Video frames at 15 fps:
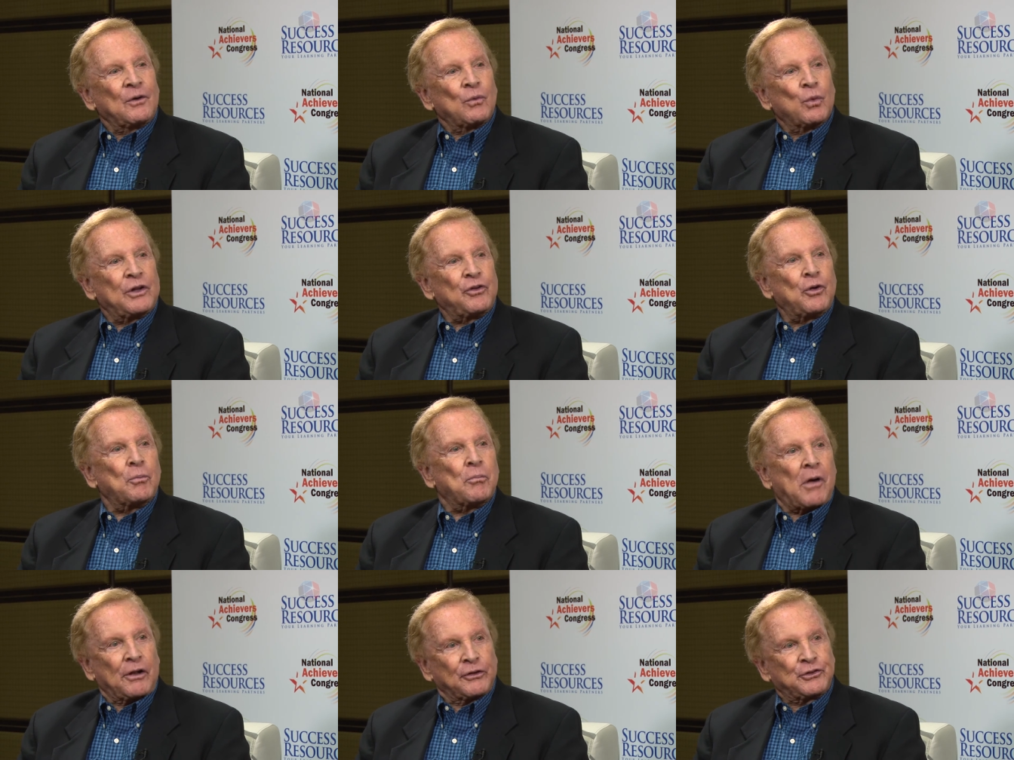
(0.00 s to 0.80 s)
when you
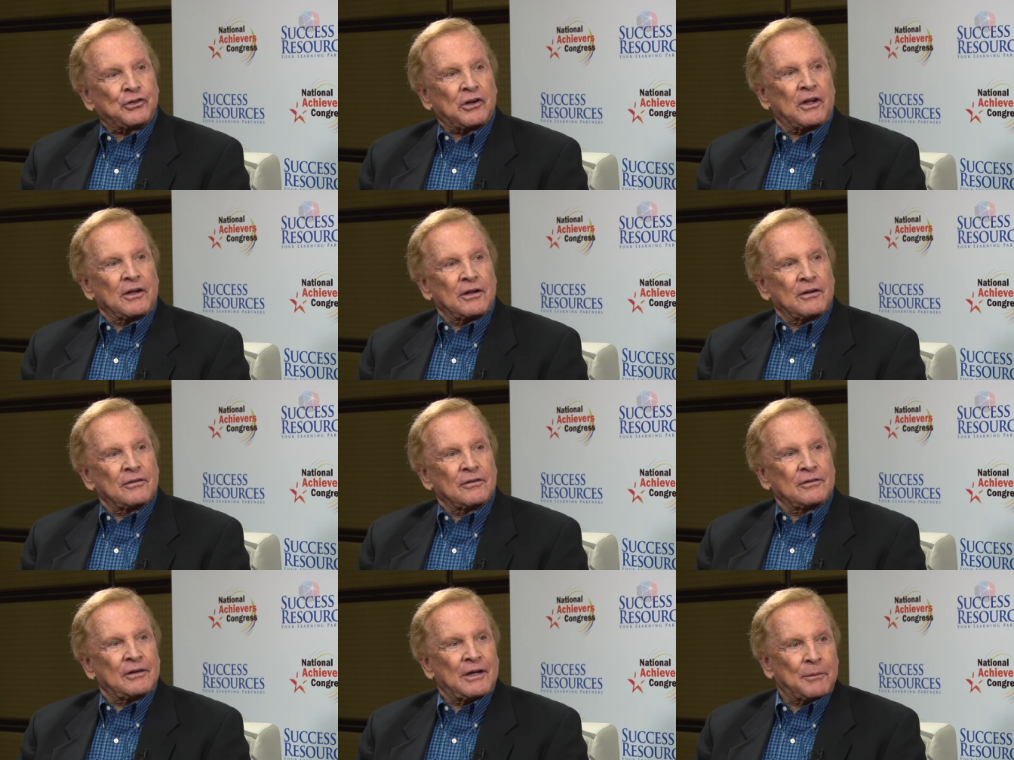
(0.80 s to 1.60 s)
mulch it
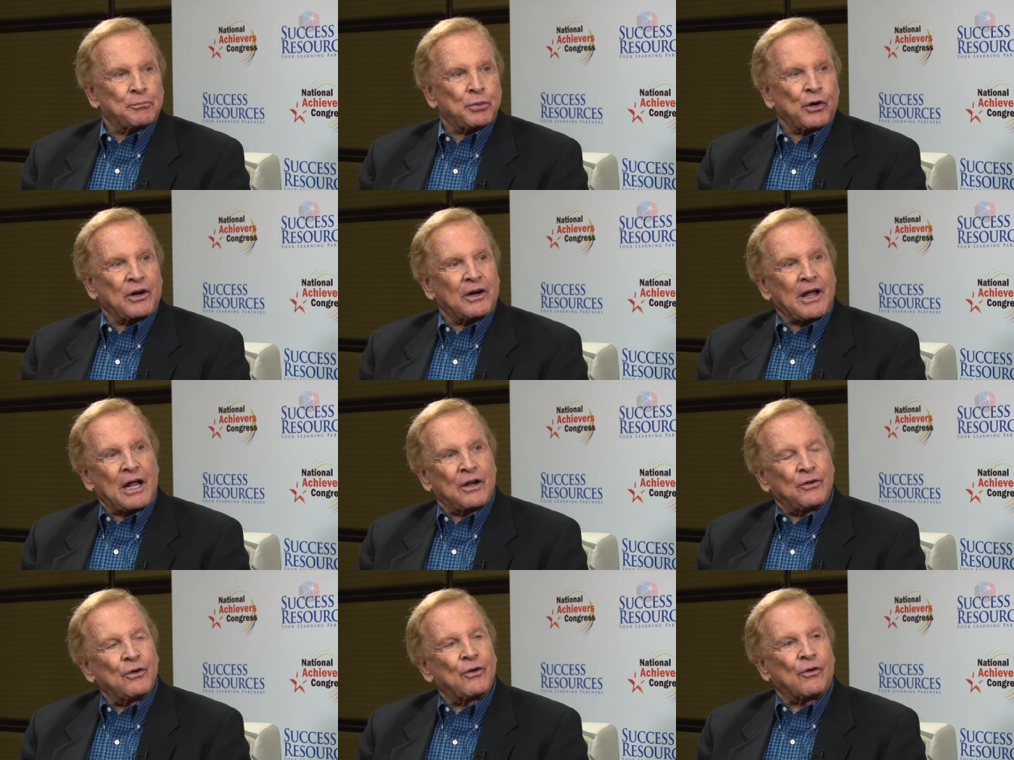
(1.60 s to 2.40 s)
and put it
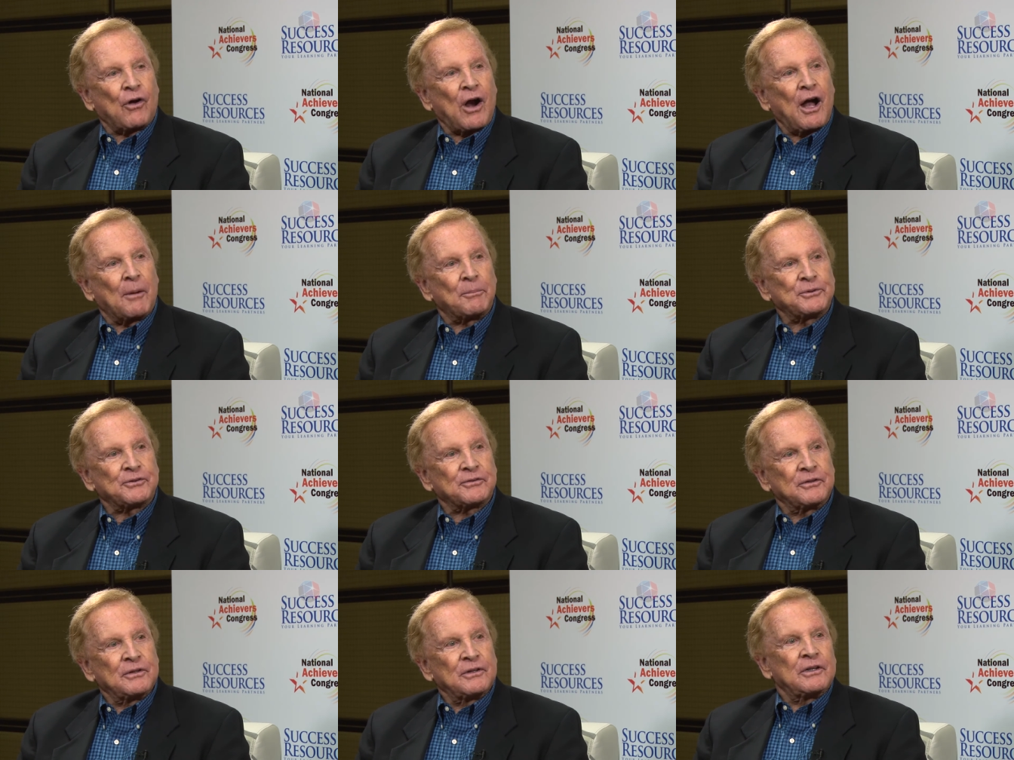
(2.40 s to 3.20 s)
on new crops,
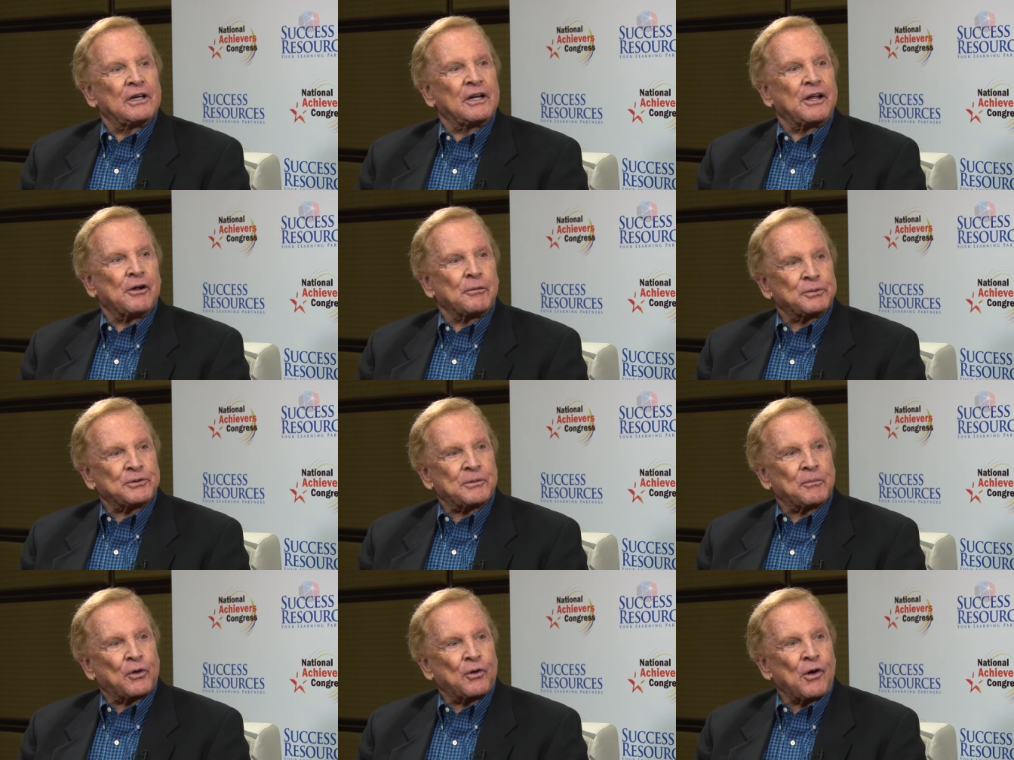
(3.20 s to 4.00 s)
it helps
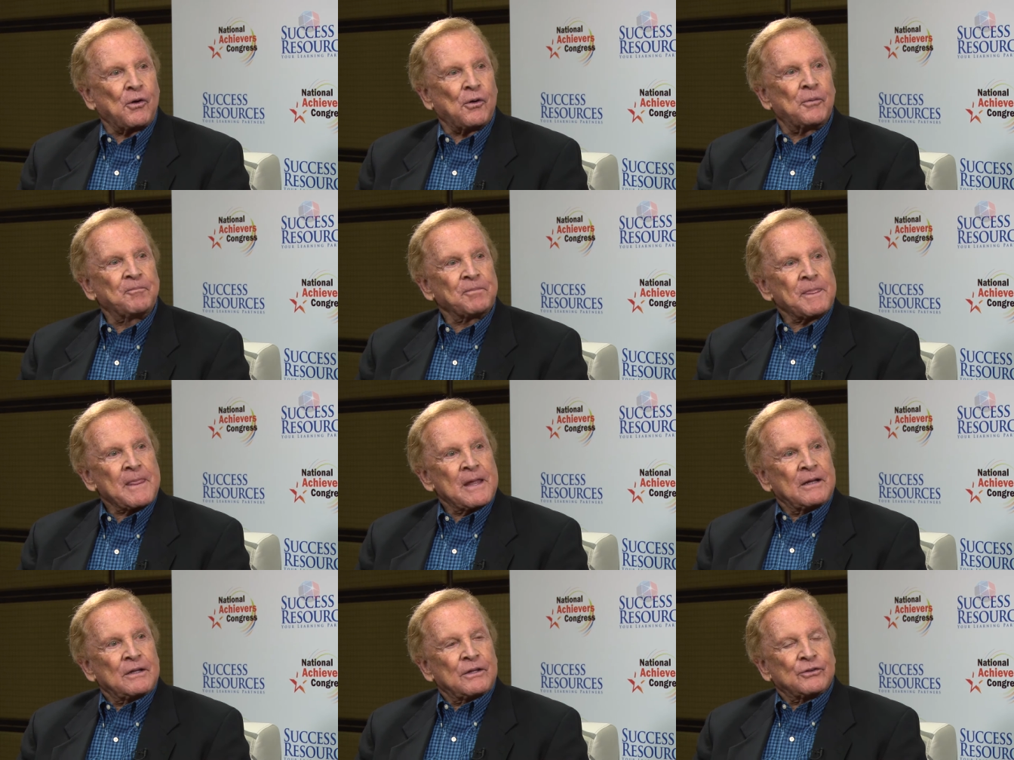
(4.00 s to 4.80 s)
them grow.
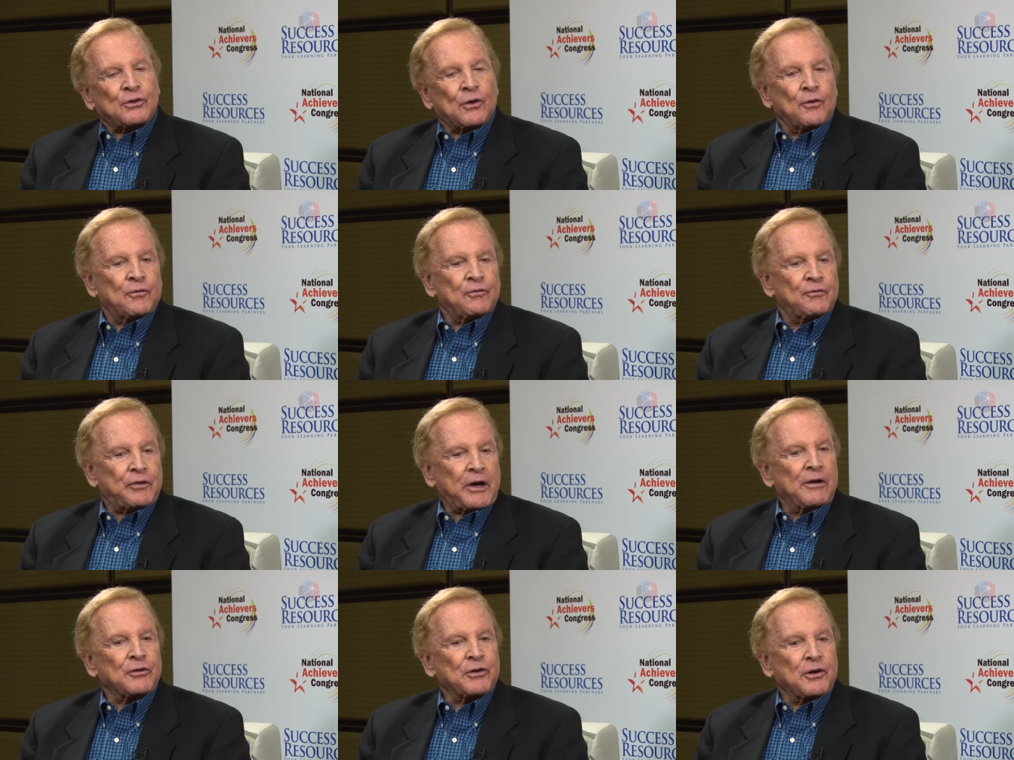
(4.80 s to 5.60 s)
So
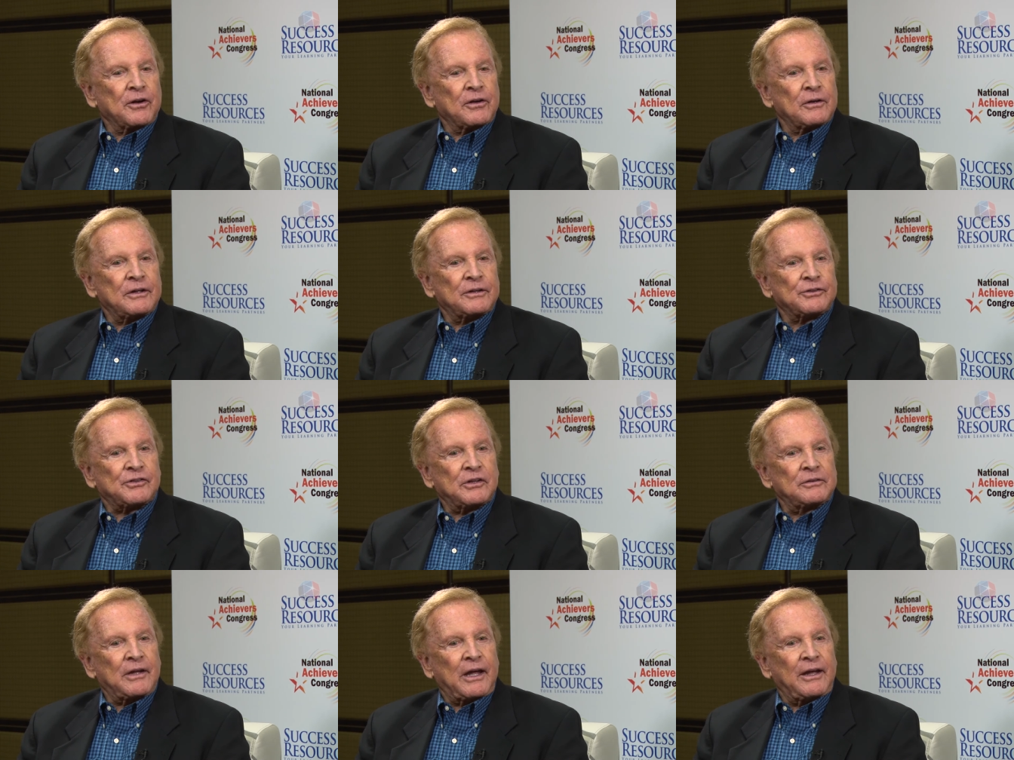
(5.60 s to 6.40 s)
failure is
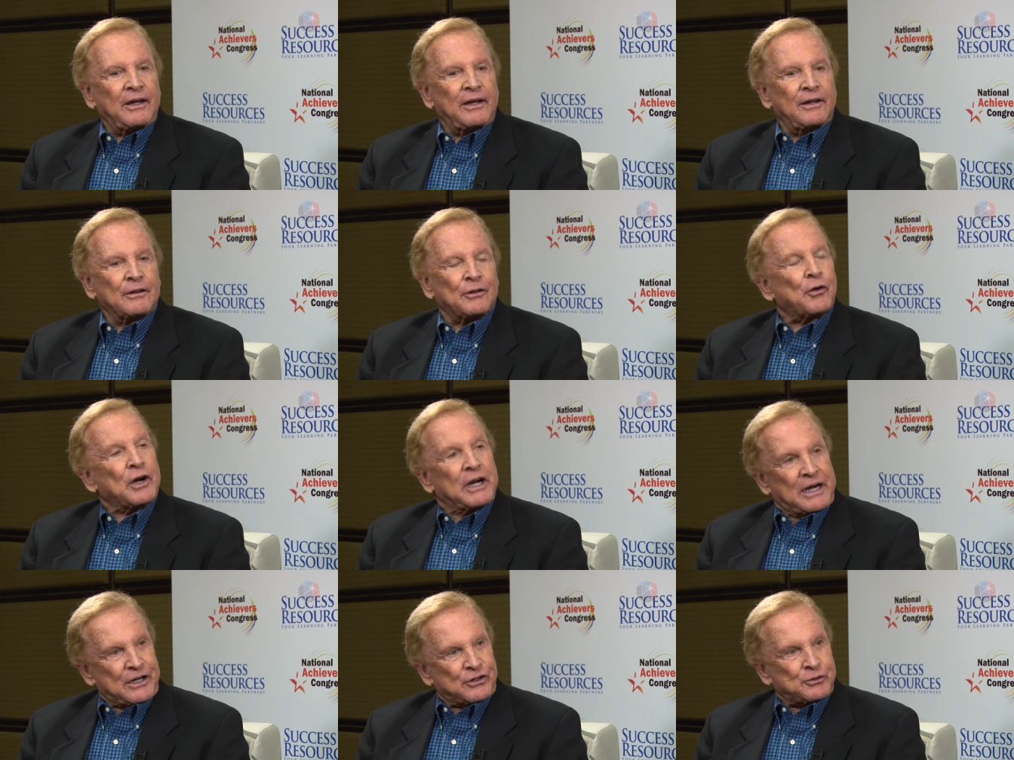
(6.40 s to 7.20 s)
a
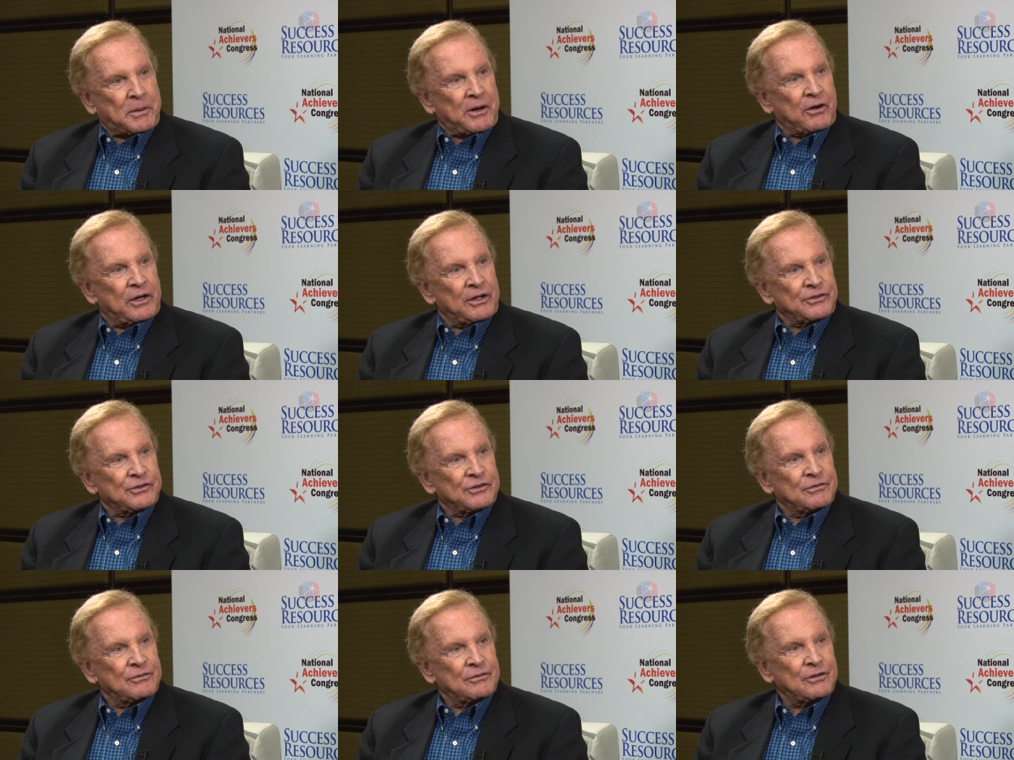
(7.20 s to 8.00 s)
learning experience,
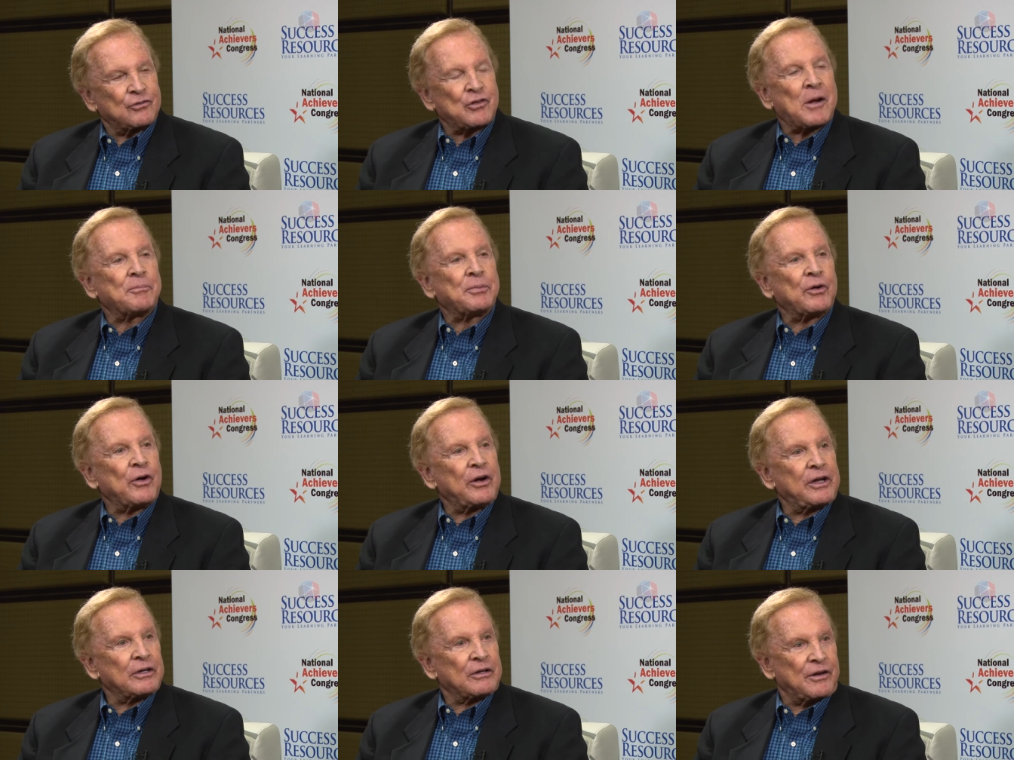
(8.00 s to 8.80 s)
a
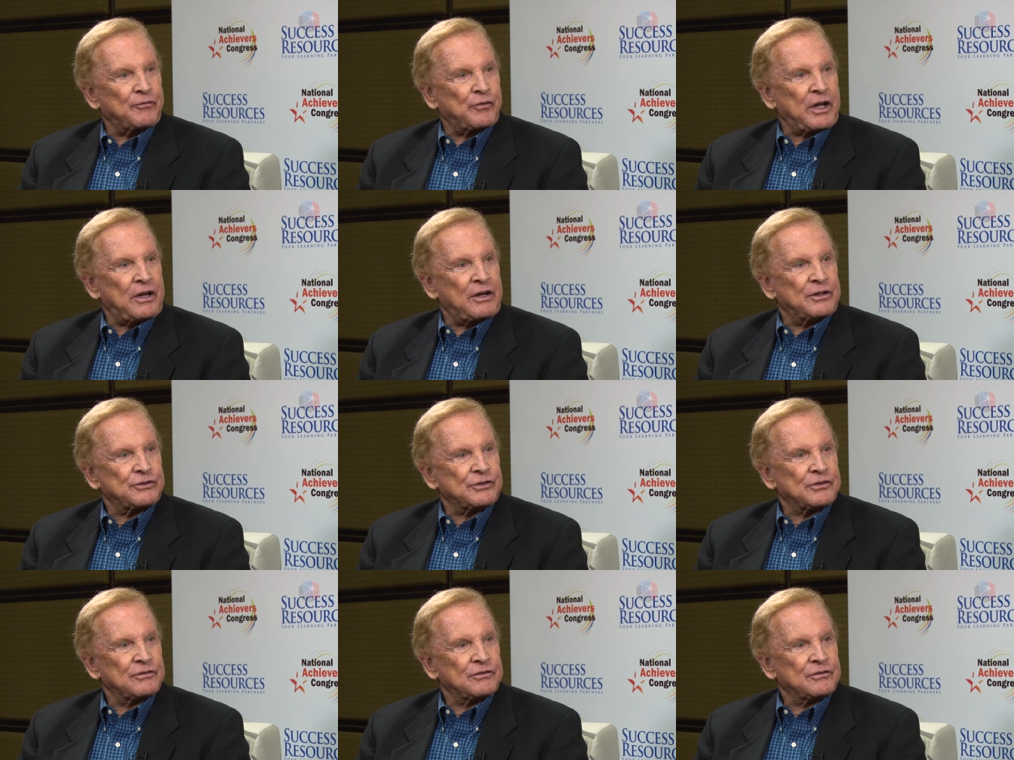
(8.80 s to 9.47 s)
temporary inconvenience.